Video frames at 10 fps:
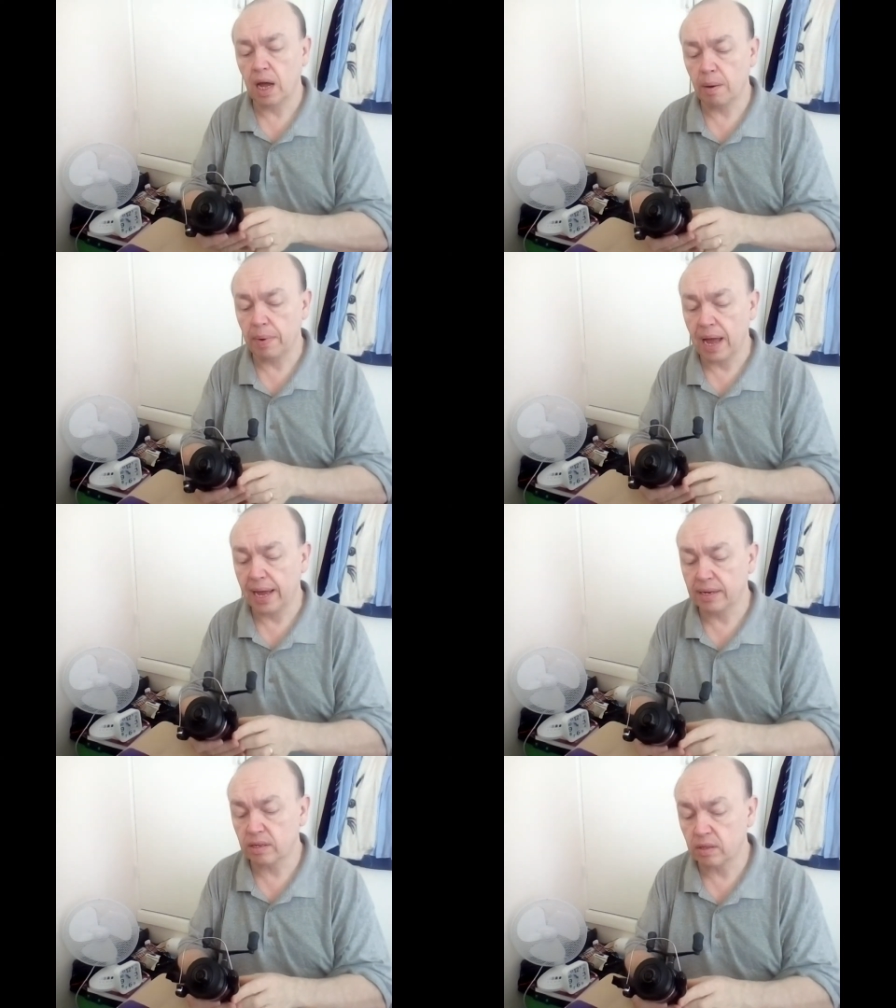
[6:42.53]

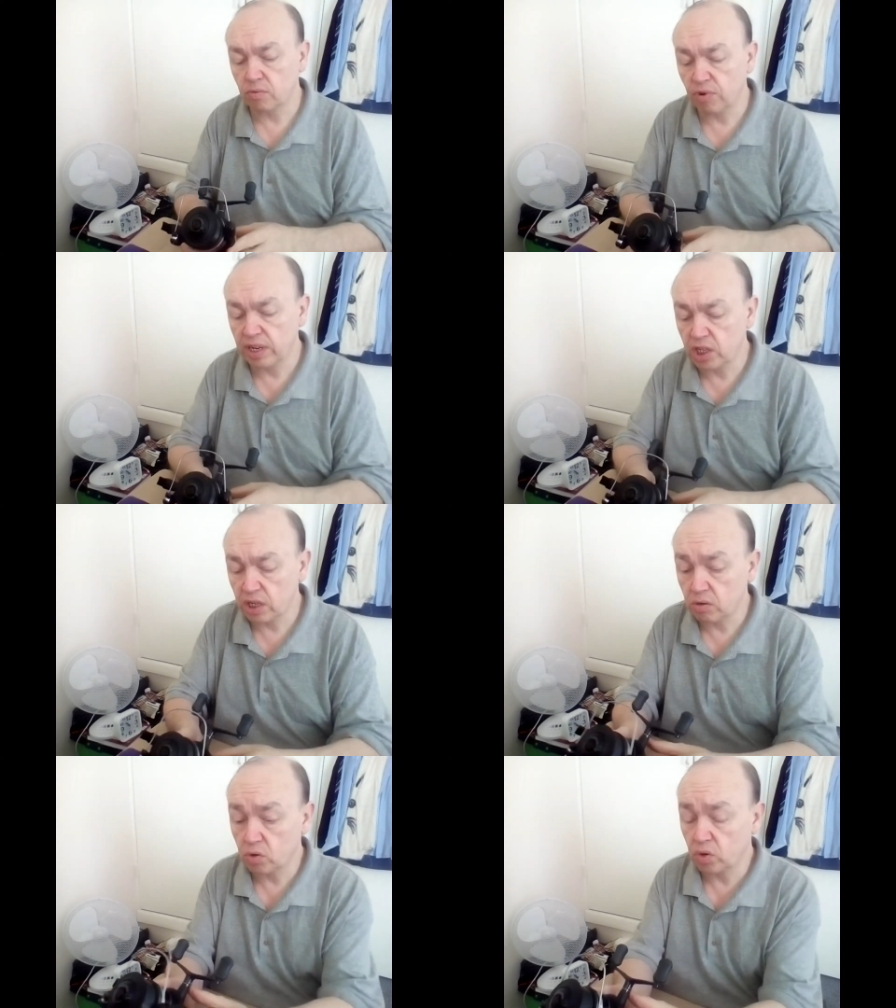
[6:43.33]
And the
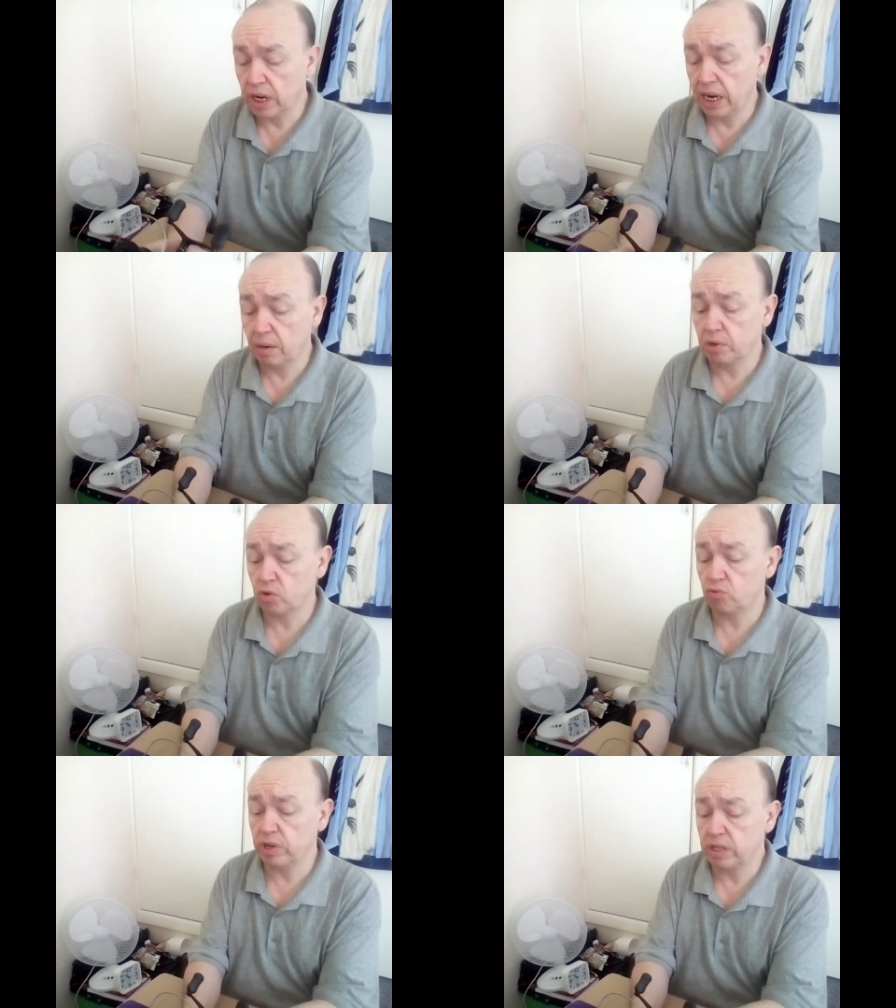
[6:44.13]
ratios on here, let me
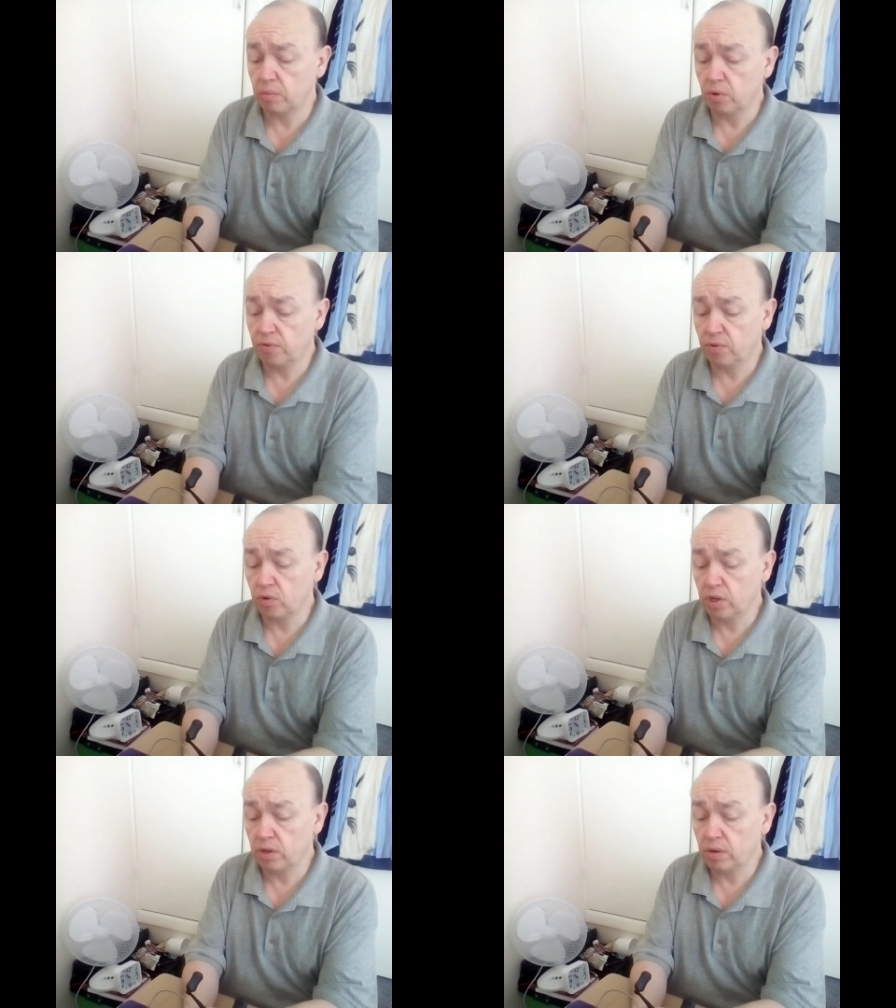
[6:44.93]
just read them off
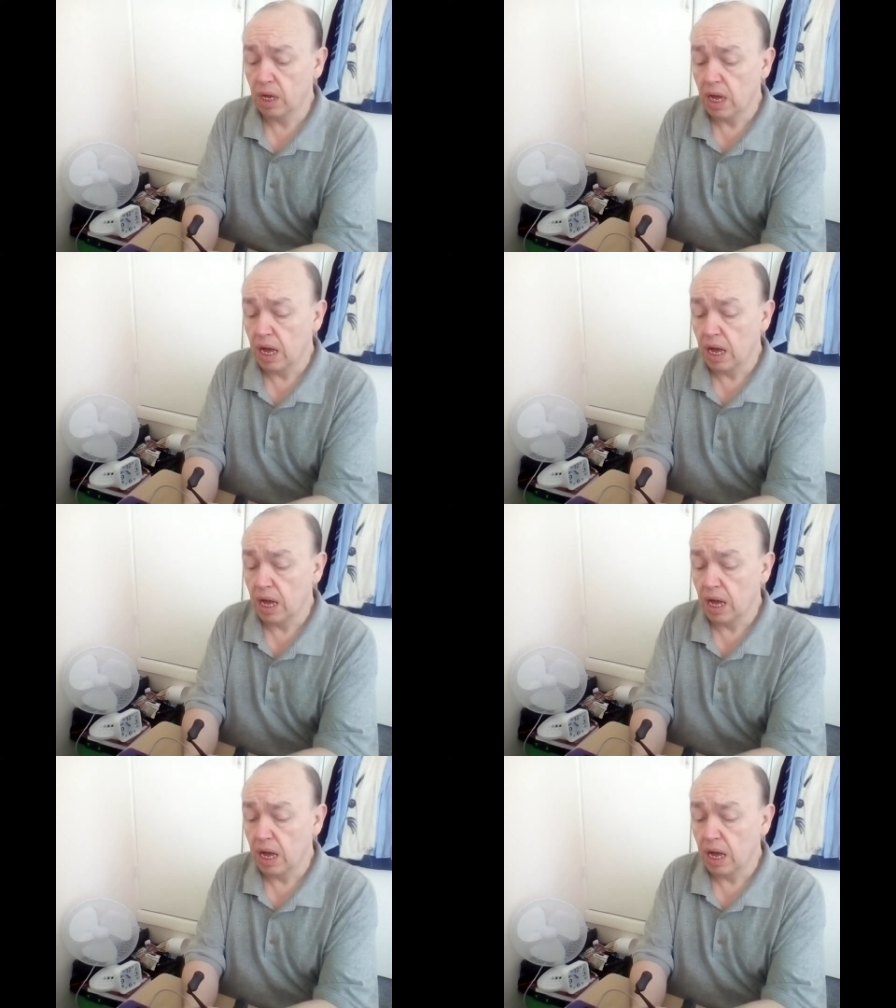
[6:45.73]
for you.